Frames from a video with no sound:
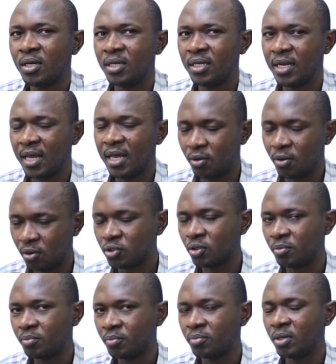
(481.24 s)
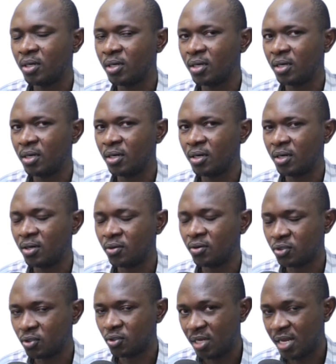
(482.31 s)
can be
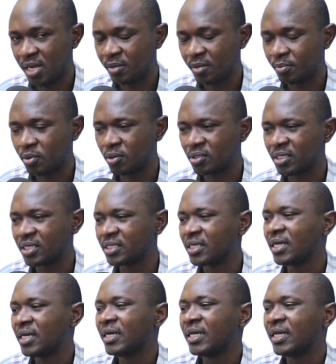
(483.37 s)
declared fraudulent,